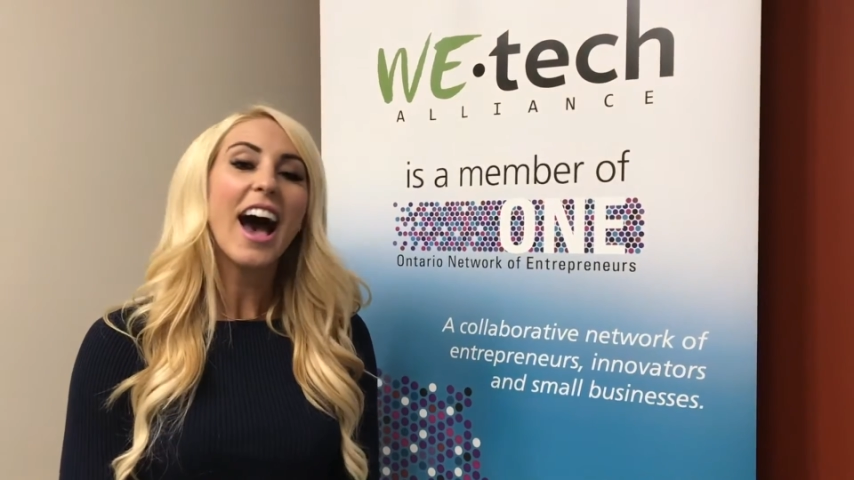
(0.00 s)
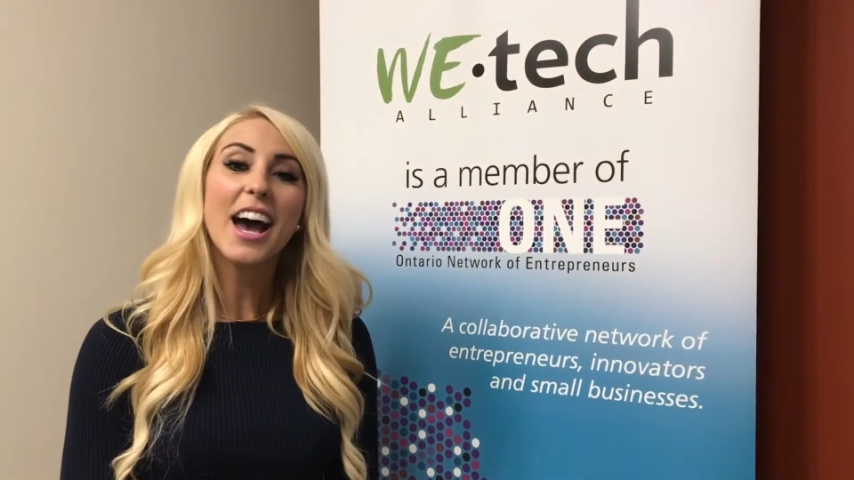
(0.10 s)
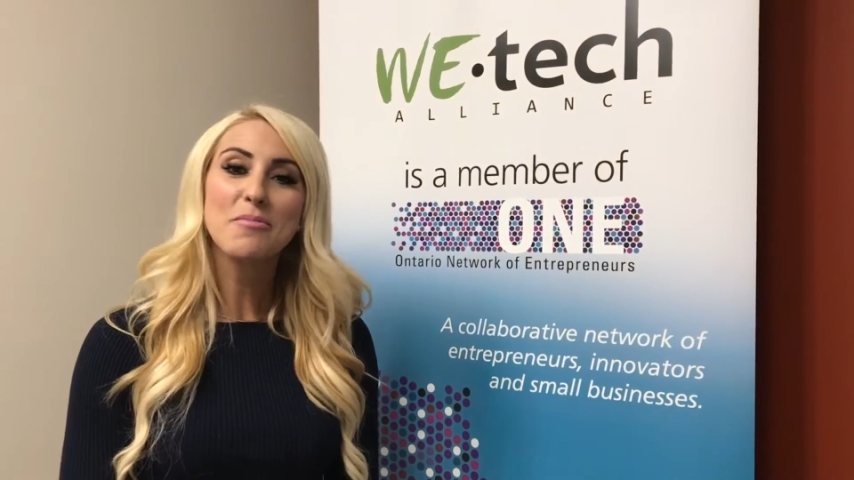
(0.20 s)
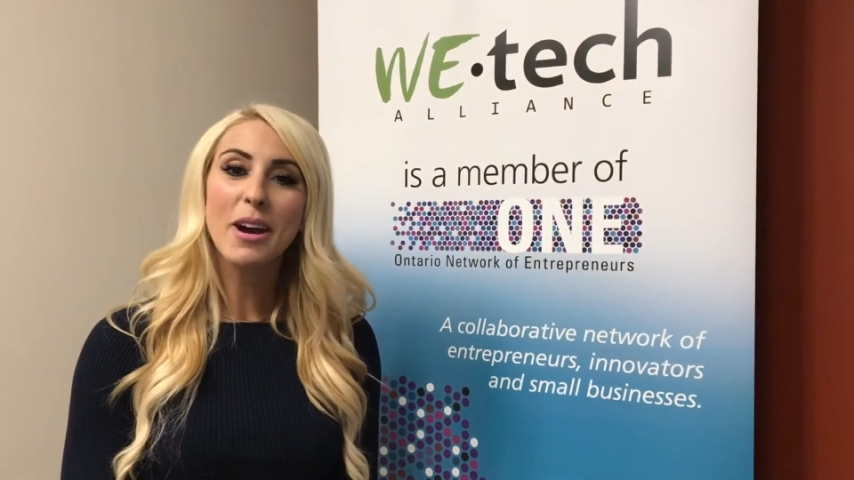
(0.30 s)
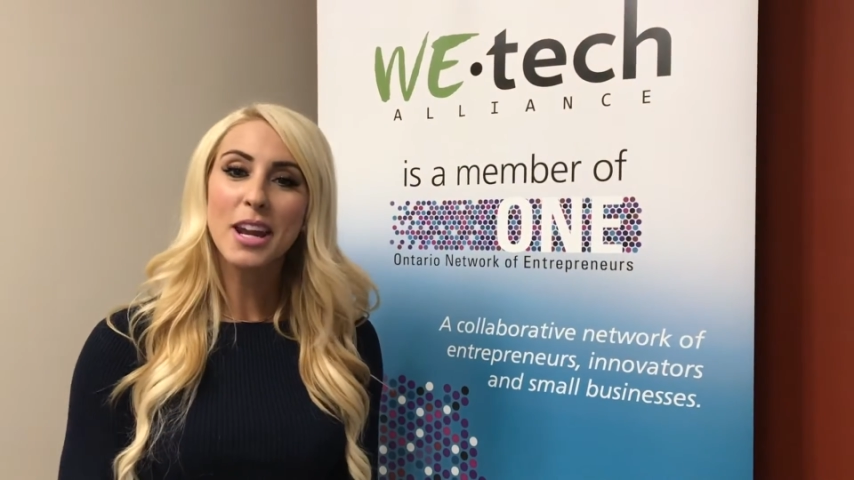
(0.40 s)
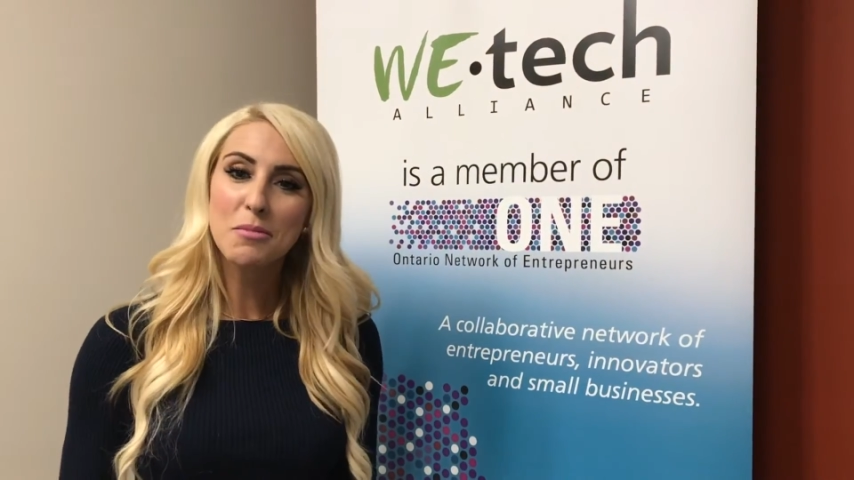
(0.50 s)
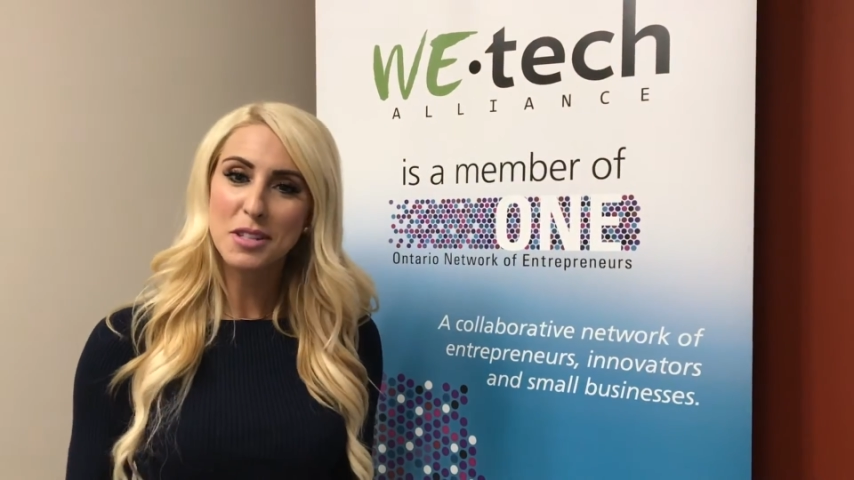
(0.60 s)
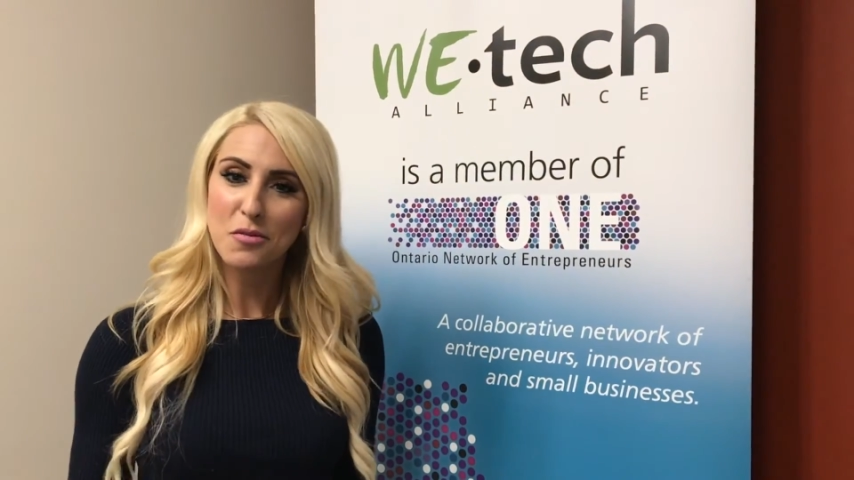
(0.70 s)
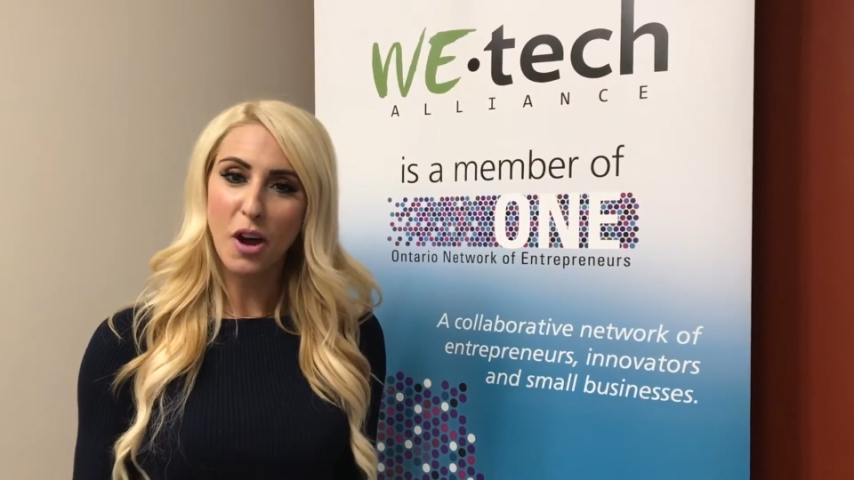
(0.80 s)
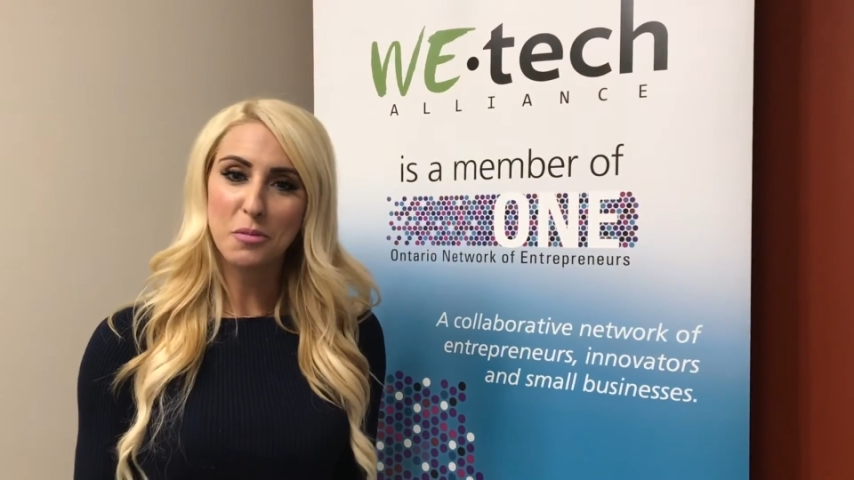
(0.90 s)
Hi, my name is
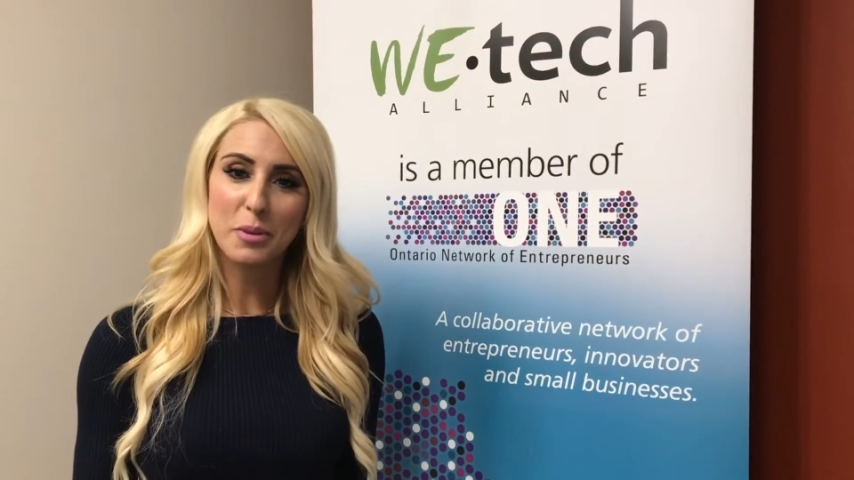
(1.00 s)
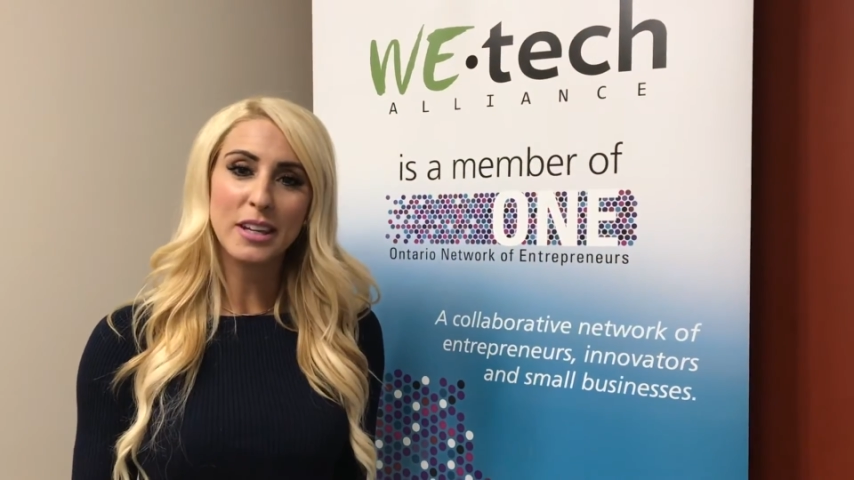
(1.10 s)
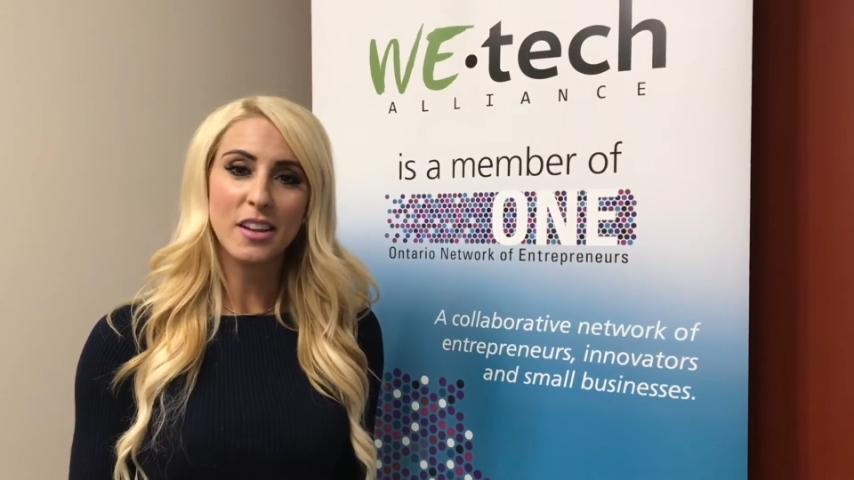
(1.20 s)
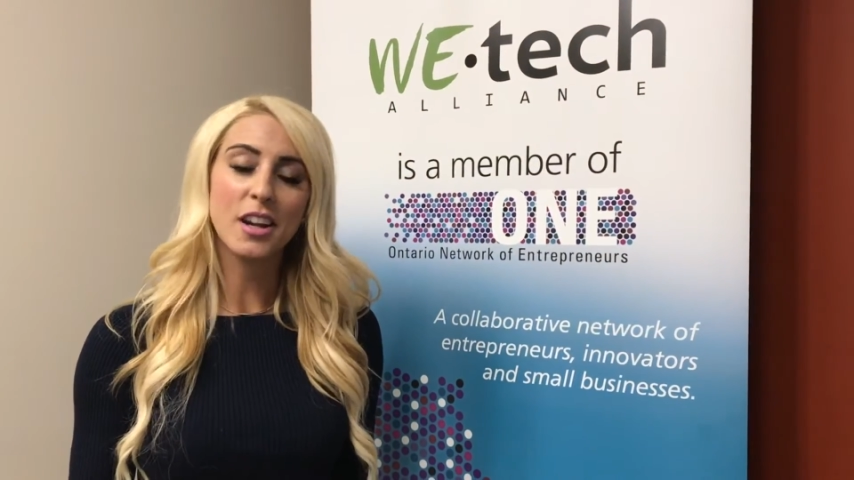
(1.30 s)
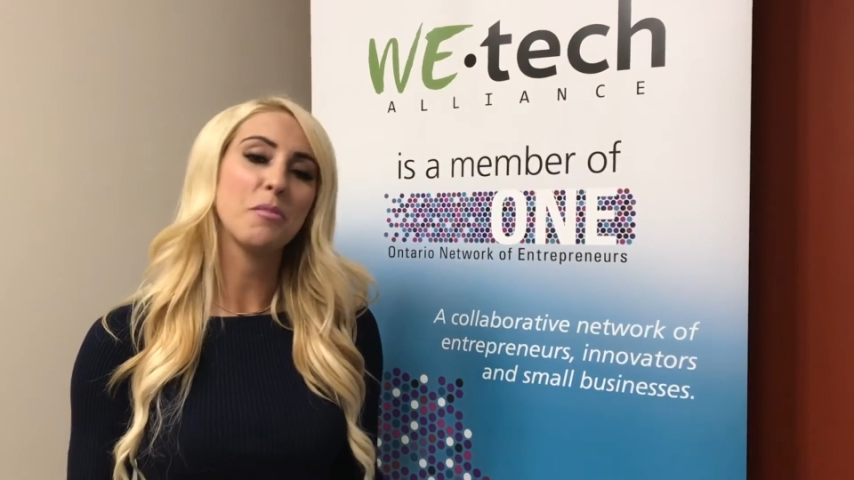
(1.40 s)
Yvonne Pilon.